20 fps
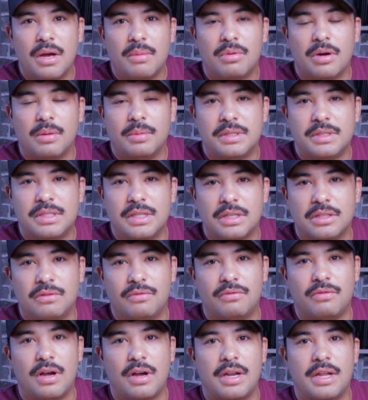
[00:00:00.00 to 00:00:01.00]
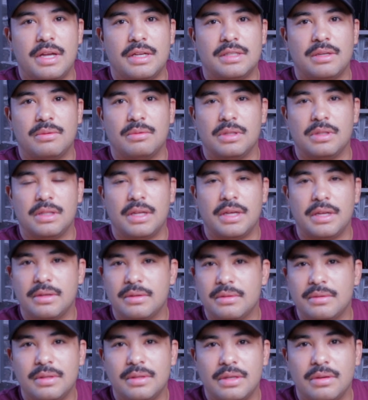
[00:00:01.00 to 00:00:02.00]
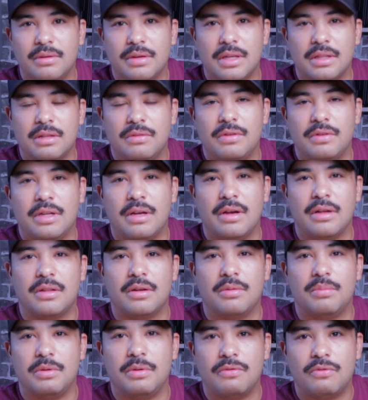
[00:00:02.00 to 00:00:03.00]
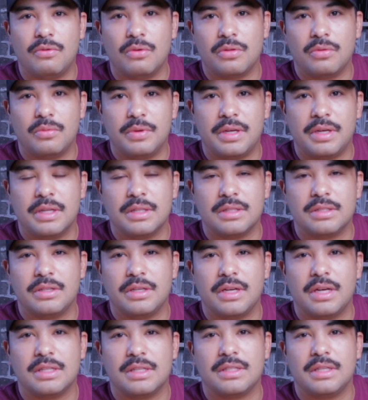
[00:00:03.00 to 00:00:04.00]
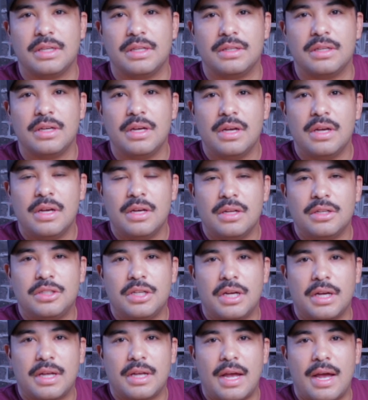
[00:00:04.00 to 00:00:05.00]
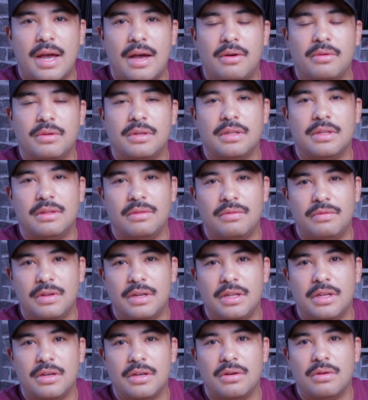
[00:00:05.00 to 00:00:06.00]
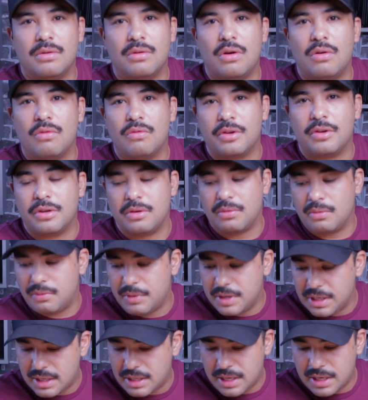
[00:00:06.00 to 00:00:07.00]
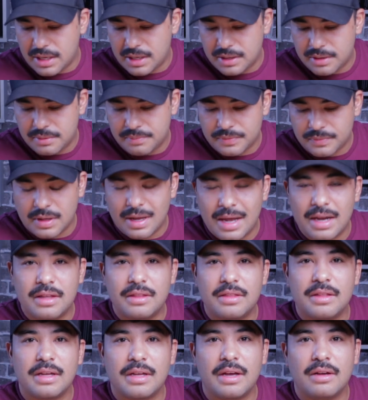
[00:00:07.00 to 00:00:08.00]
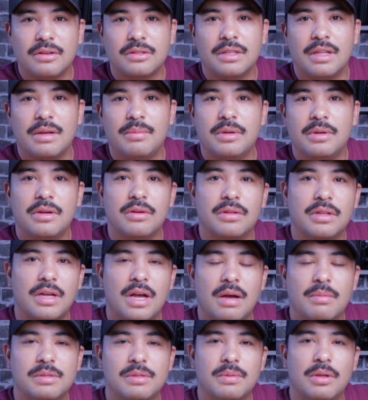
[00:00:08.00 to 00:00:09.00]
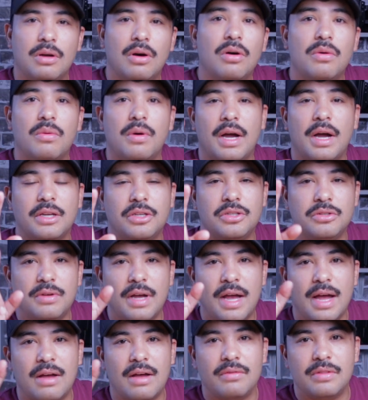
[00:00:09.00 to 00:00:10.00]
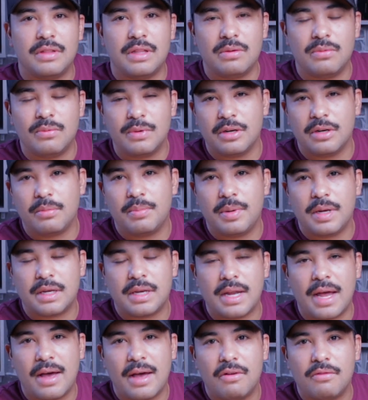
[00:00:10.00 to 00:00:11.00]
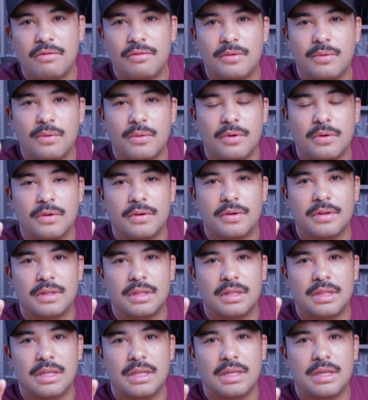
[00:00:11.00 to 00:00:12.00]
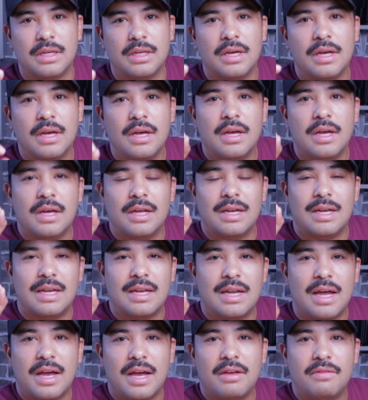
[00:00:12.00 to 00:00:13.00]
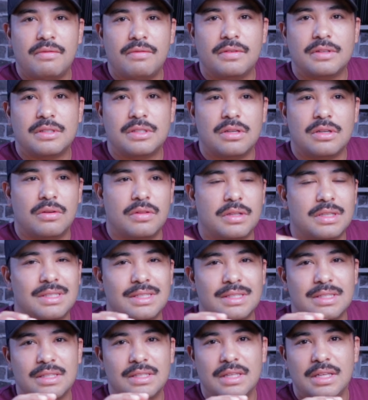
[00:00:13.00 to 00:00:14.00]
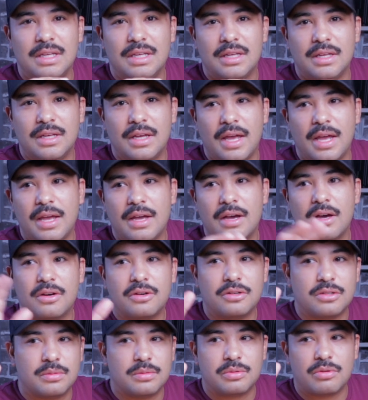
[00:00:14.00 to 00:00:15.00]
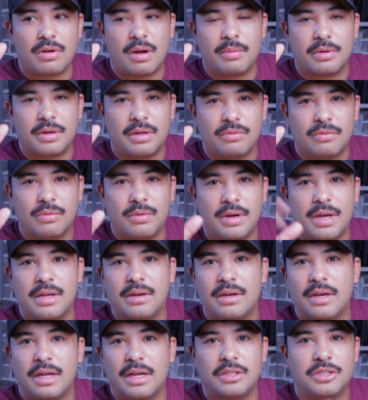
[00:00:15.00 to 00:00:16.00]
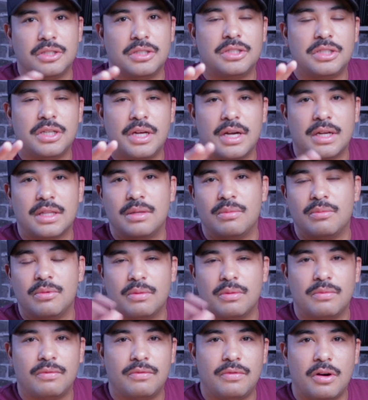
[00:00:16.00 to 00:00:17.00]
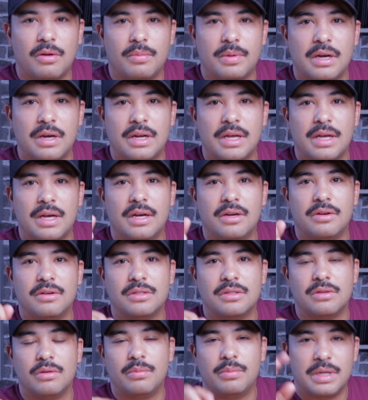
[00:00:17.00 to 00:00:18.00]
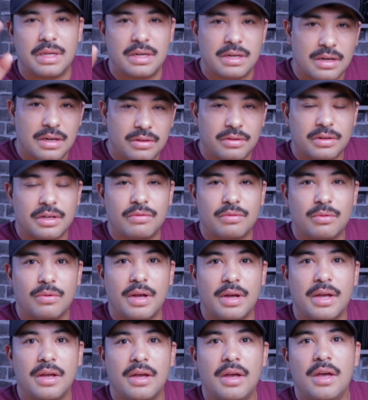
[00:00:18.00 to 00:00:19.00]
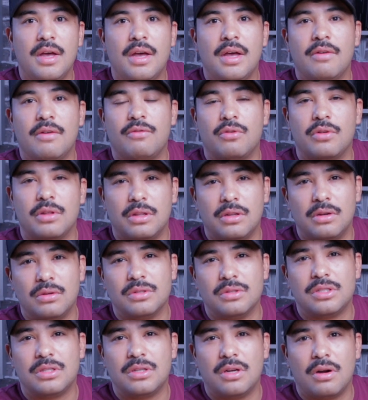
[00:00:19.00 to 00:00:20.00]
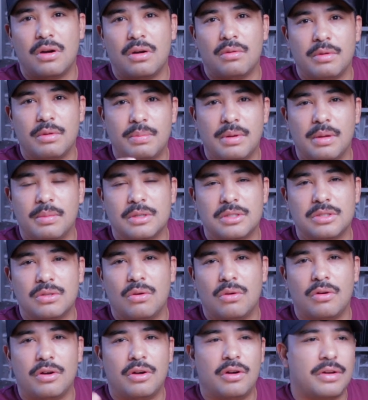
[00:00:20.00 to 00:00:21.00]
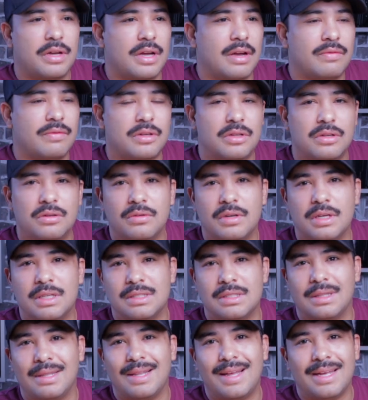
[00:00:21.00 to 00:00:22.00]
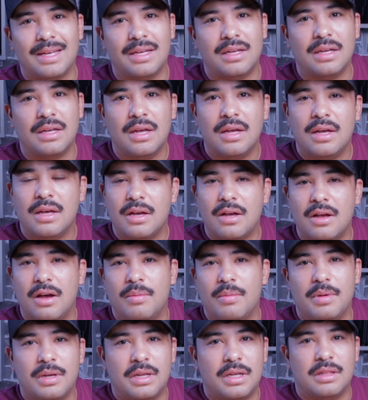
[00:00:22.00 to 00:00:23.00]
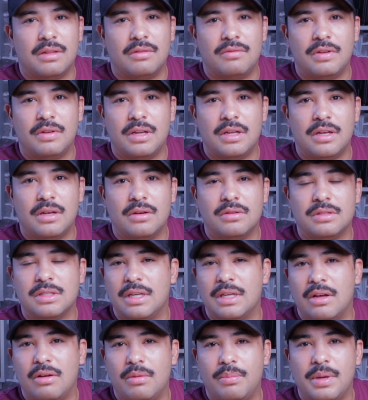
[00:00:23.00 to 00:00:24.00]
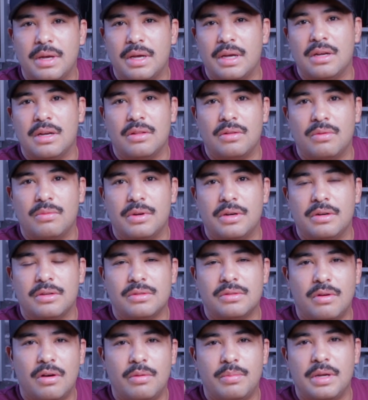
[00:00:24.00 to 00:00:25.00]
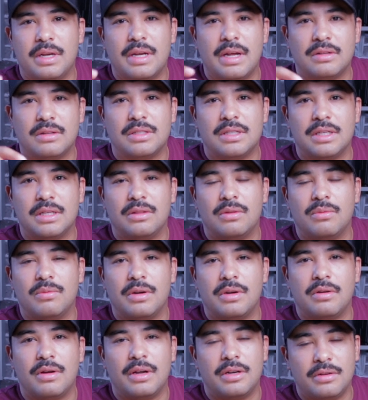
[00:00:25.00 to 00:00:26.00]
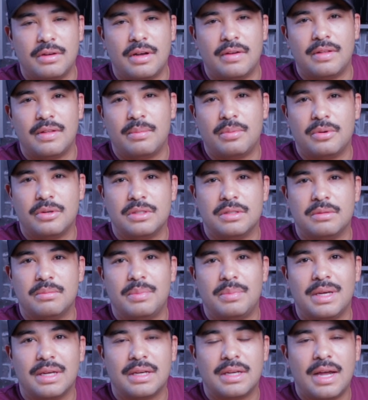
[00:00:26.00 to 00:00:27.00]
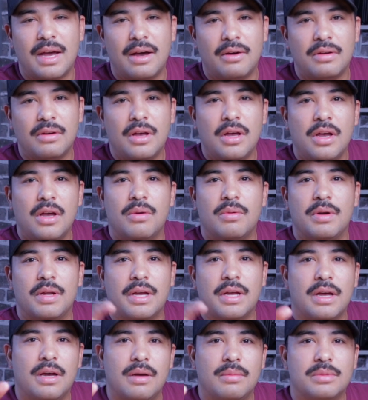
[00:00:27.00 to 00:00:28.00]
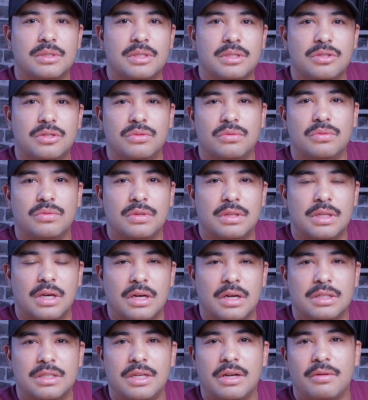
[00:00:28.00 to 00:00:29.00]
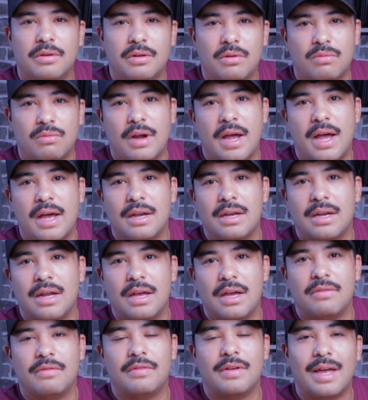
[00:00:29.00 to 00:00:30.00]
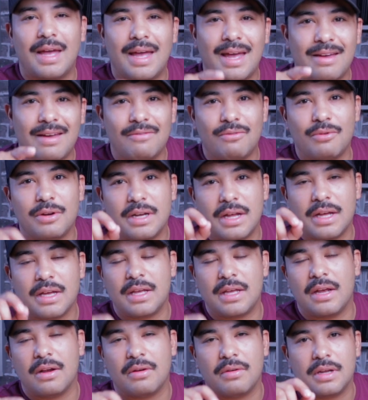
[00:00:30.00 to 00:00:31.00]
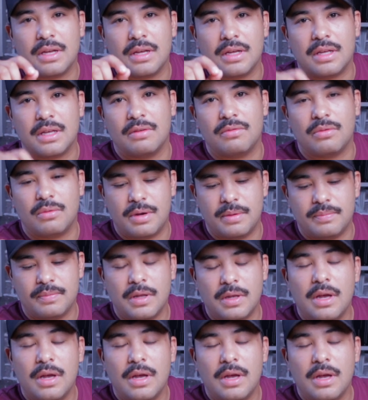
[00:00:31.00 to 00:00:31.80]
Probably stick to Fridays. I really like, you know, getting the video out there before the weekend so you guys can check out the video over your weekend. Anything else, let me know in the comments below. Oh, I do have the winner picked out for the knife. So this is the 800 subscriber giveaway, and I just checked and we're far beyond 800. So it'll be another giveaway for the Lone Star Republic store. All you have to do is like, comment in the videos, and I'll pick another winner. So I'll be announcing the winner. I do have that person picked out when it comes to the Ontario Rat Knife Everyday Carry giveaway.